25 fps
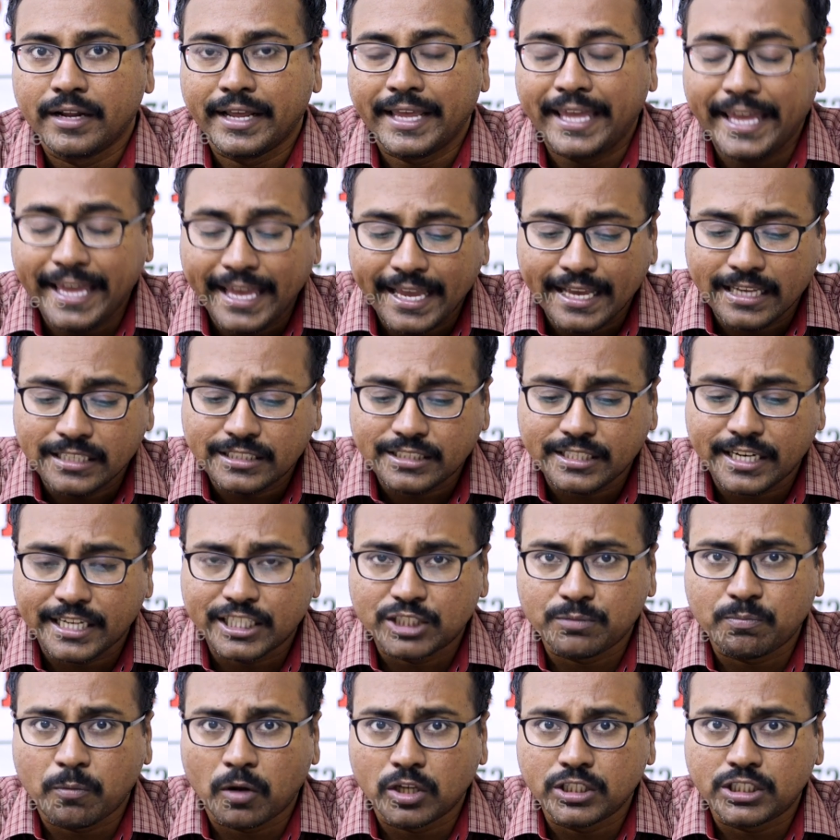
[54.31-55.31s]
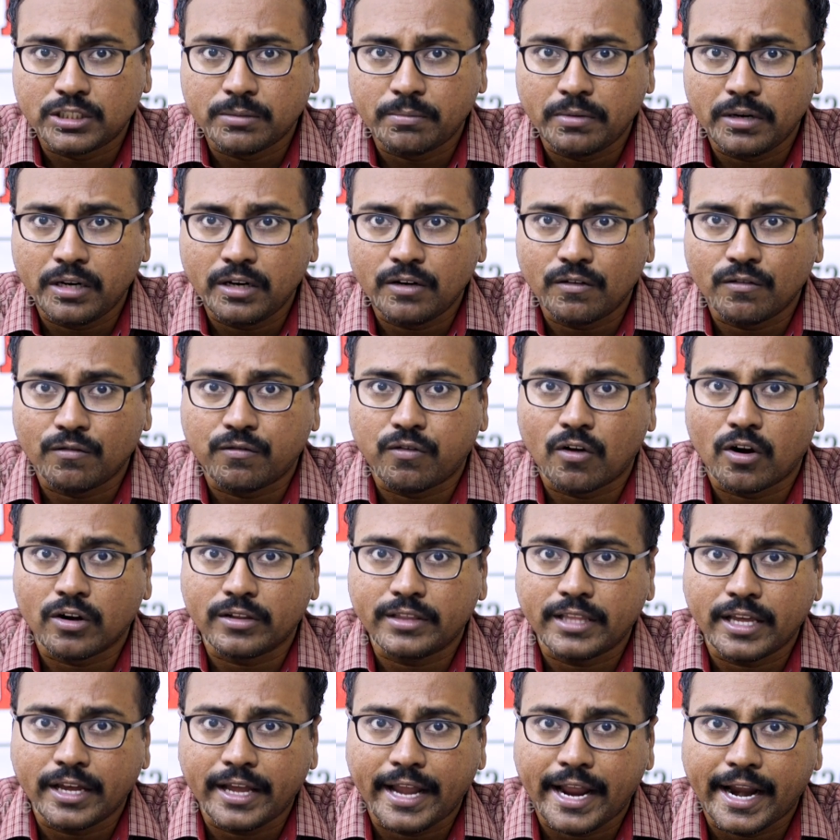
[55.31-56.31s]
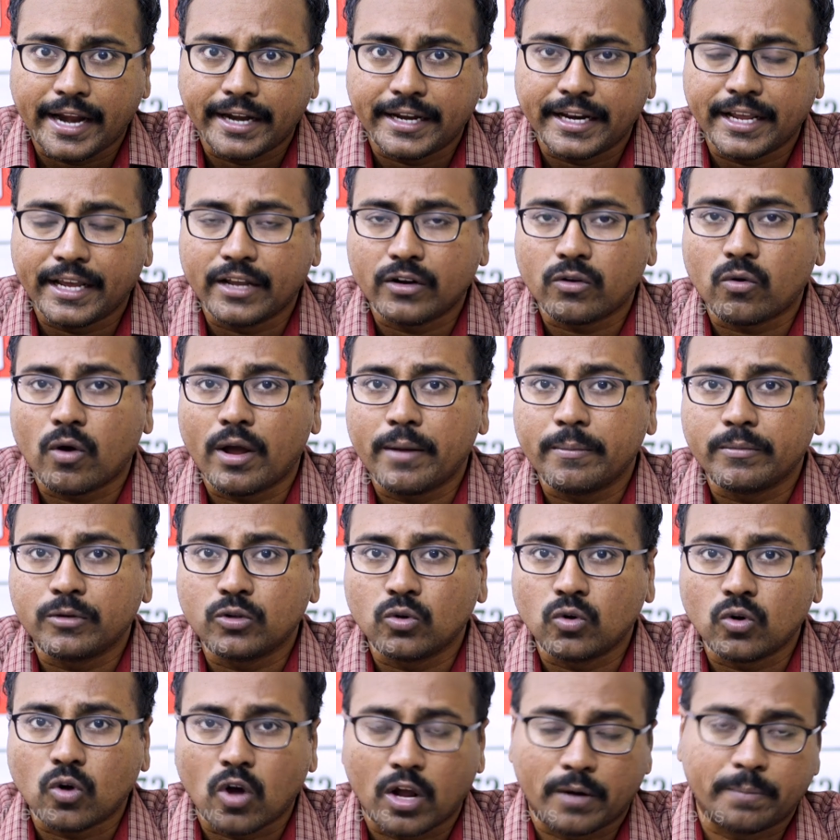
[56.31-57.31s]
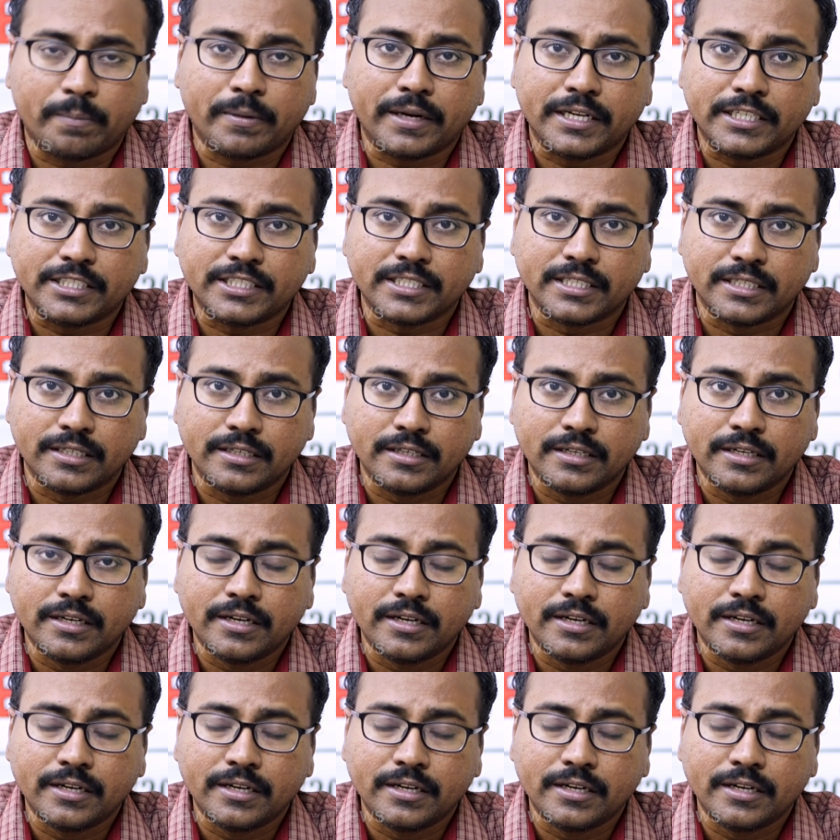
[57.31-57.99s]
He is responsible for the entire Coimbatore Corporation.